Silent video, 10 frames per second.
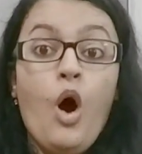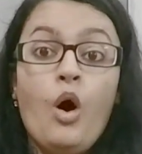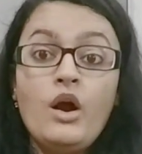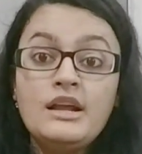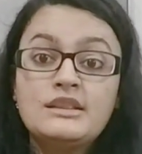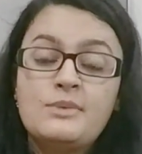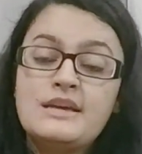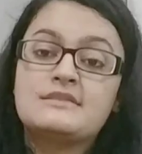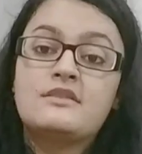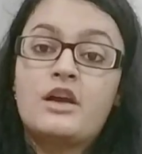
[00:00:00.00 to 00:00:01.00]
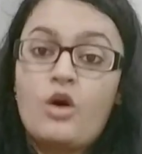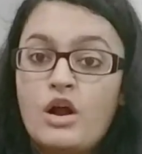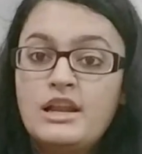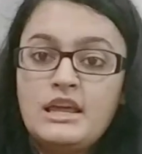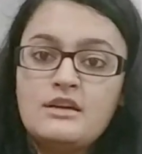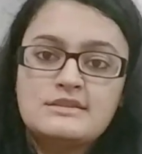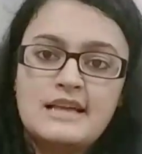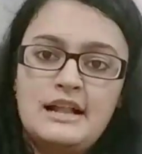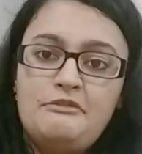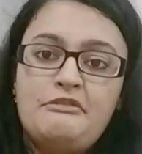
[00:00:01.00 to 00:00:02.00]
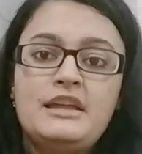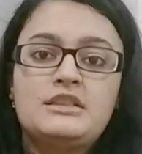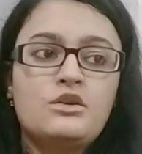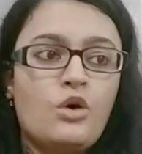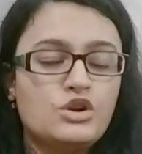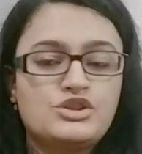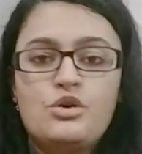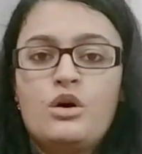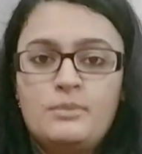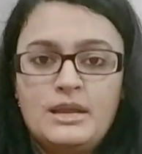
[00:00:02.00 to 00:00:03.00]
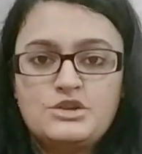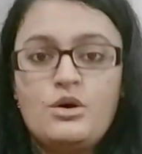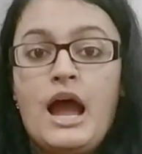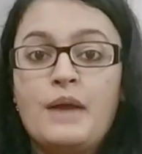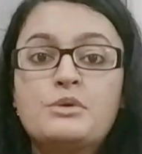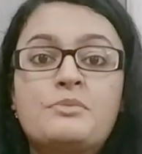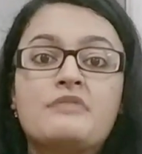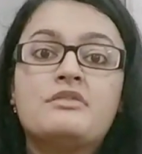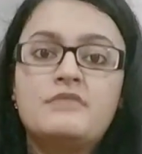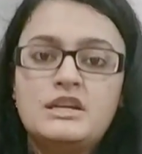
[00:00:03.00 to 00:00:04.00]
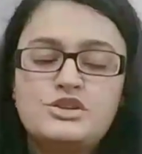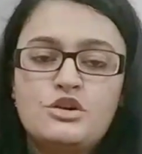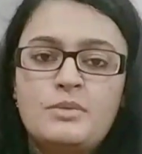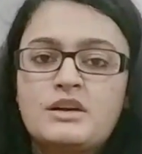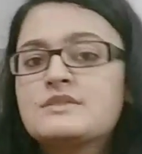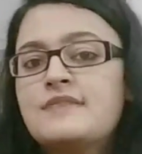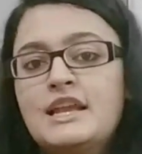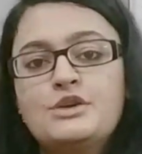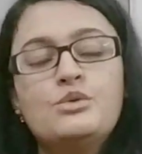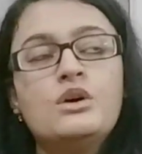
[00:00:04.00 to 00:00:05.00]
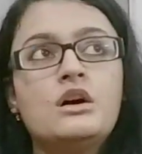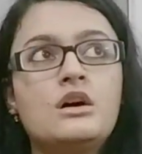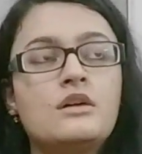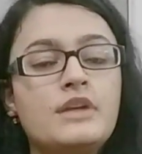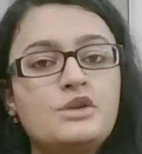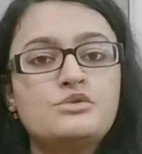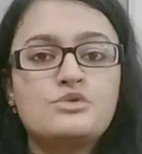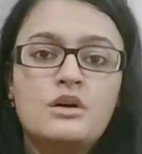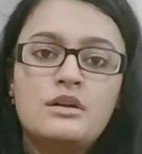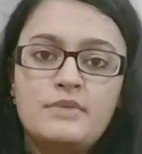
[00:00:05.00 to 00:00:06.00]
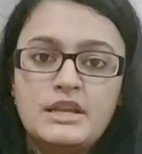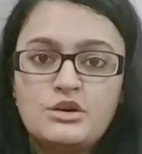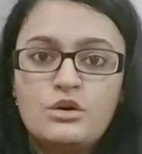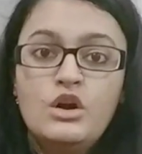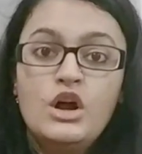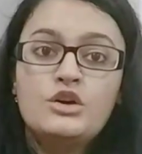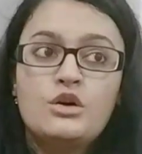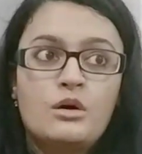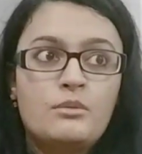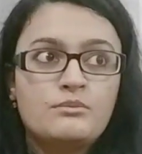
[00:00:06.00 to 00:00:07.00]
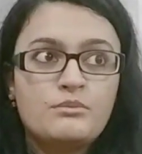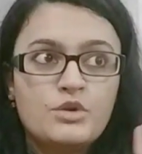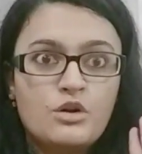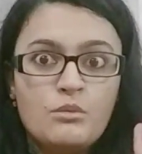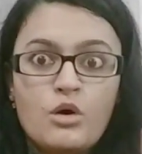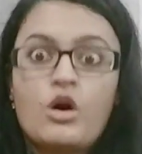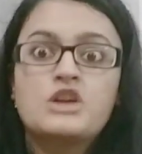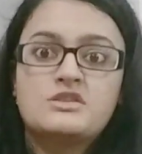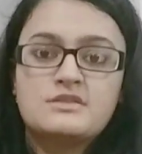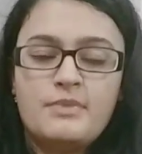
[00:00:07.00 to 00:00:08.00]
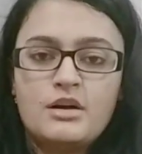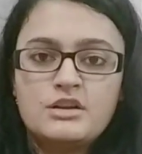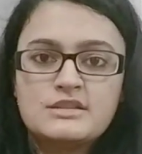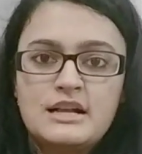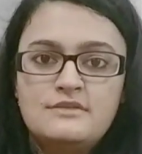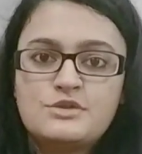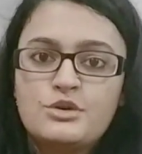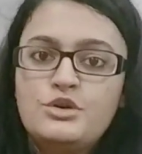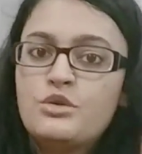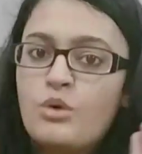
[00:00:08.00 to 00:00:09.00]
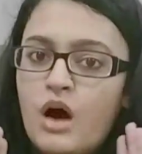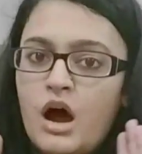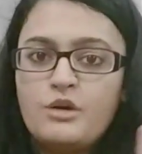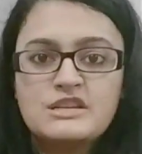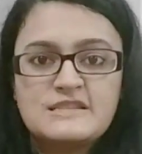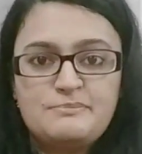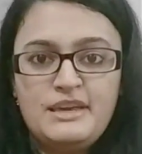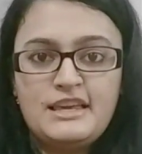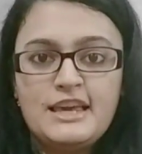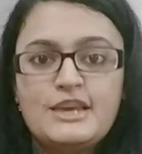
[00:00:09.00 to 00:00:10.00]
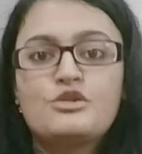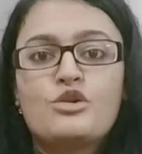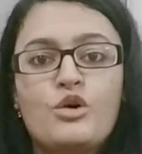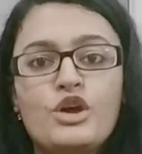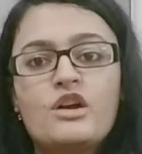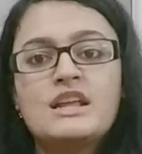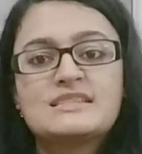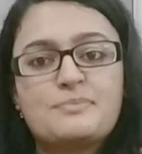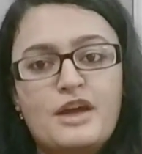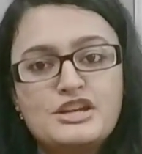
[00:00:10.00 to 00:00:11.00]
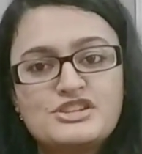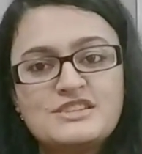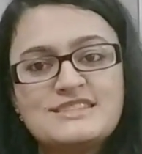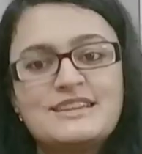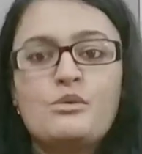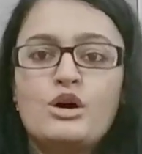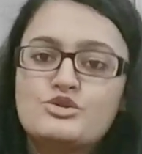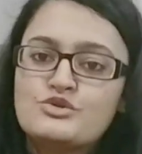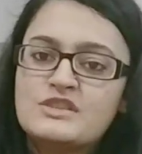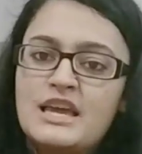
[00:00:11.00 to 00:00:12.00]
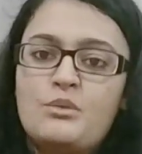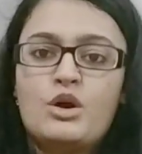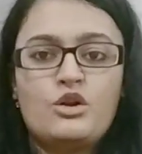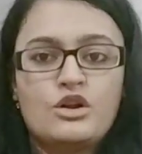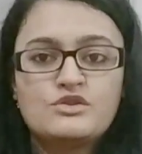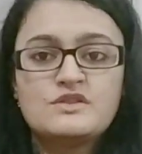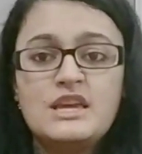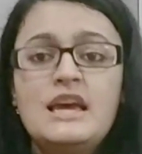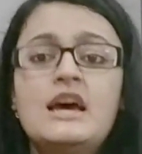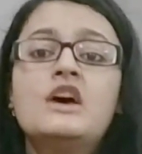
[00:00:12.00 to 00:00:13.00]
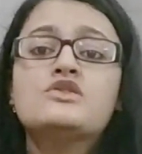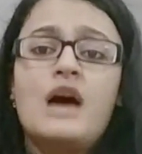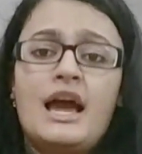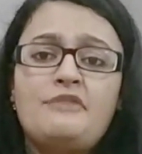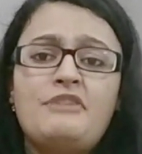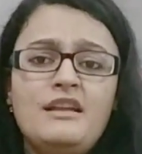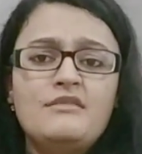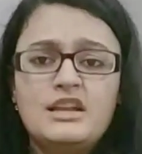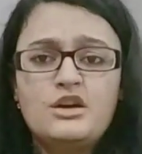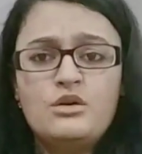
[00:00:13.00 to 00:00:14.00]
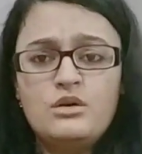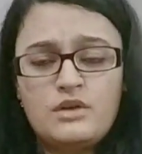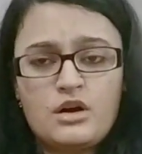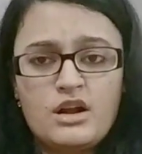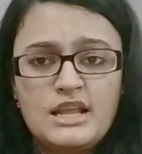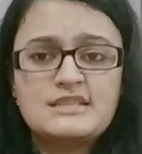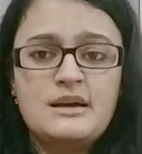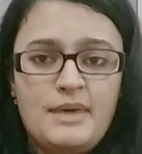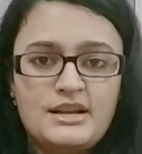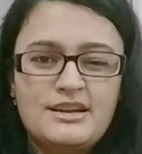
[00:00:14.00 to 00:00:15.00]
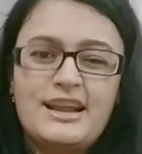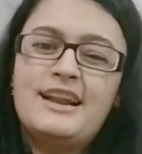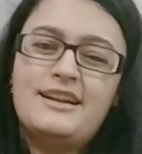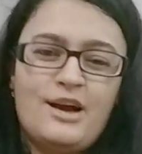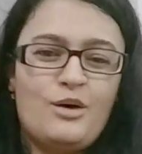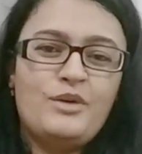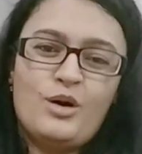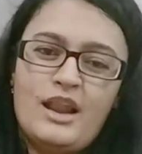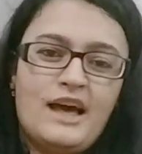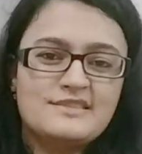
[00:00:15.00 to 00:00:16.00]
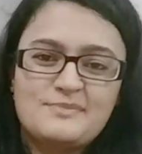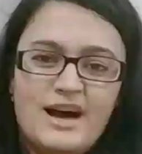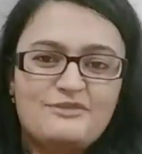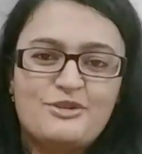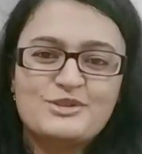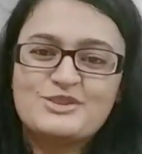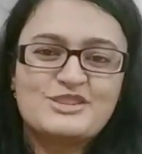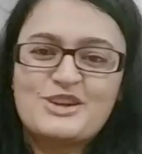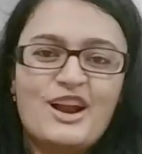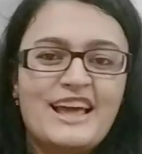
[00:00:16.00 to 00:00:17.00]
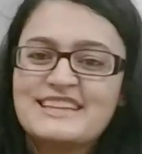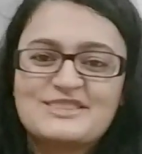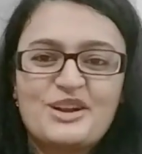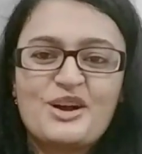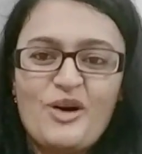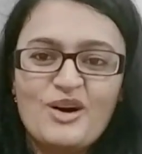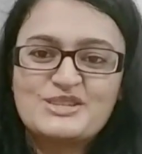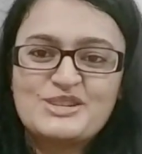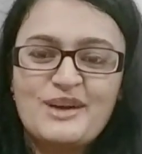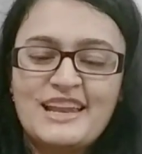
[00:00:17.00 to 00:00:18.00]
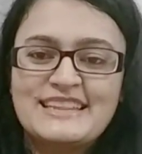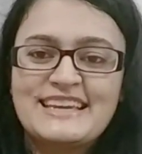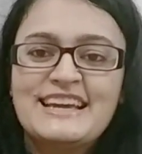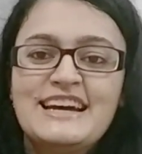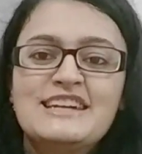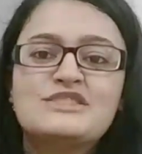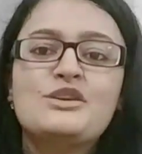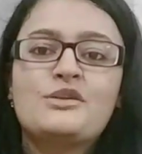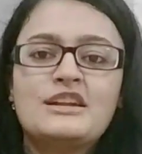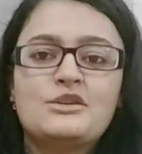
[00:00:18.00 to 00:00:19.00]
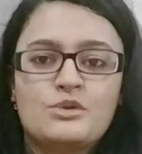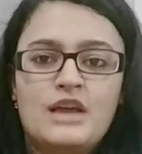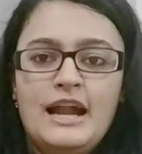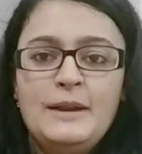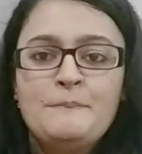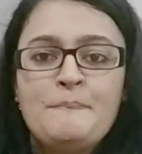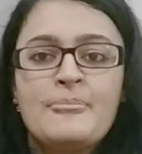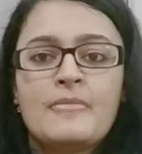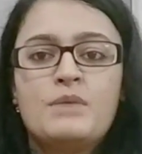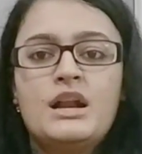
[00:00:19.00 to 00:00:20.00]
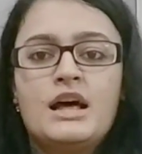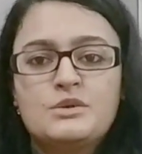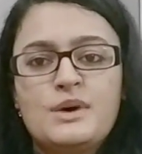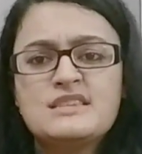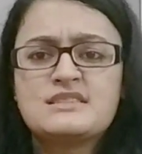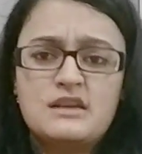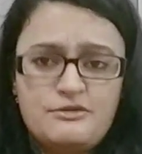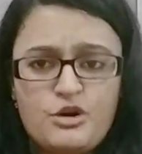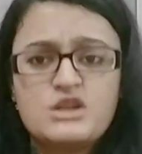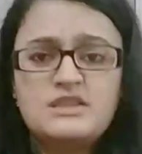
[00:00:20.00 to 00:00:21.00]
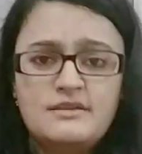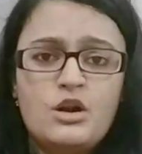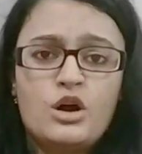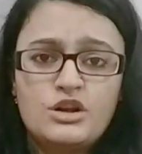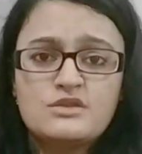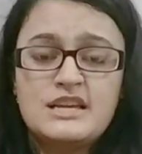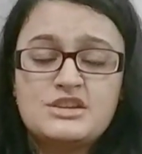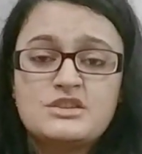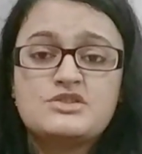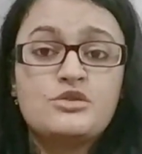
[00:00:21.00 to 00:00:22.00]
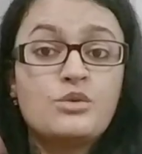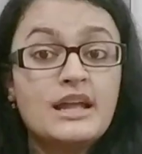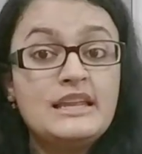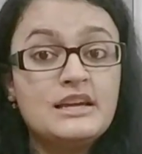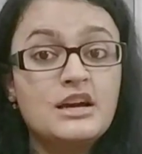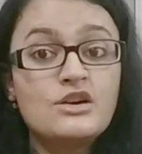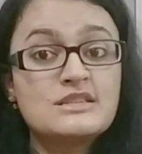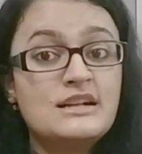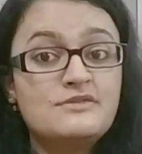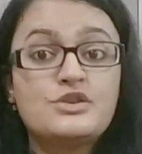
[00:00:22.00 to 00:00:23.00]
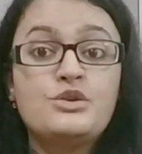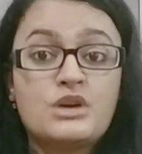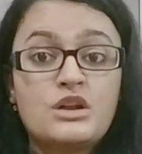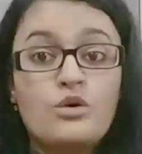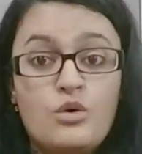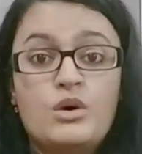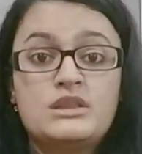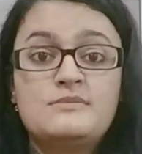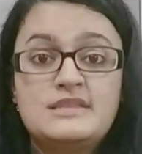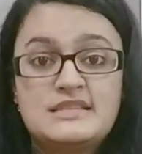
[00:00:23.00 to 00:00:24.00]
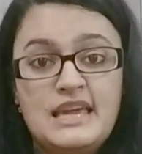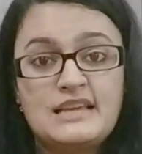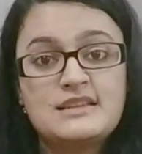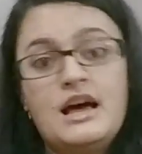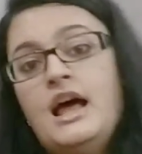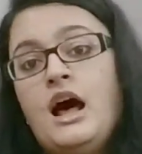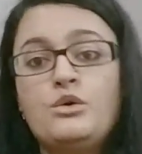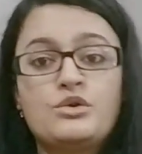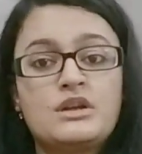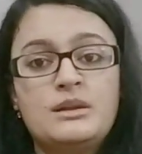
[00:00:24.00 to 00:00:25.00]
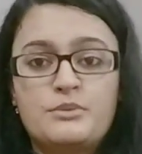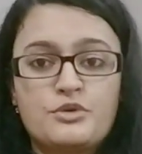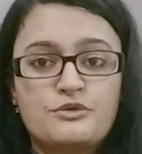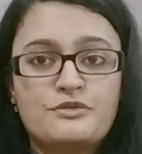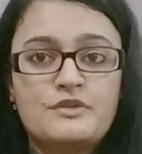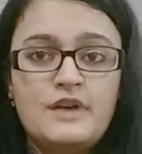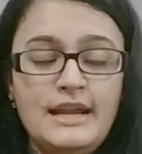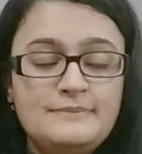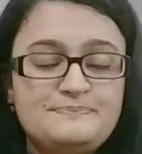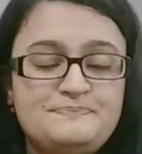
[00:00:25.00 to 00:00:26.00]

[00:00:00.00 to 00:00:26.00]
or otherwise recording yourself, either audio or video. I would prefer video, because when you do a video, you're more conscious about yourself, so you know how you're speaking, you know your expressions and what to say, what not to say. So I feel video recordings are better, and now we all have smartphones, so it's not like it's going to cost you anything, so you can do that. But otherwise, of course, even audio sessions, you can hear yourself, so you can know what the mistakes are and how you can improve, right?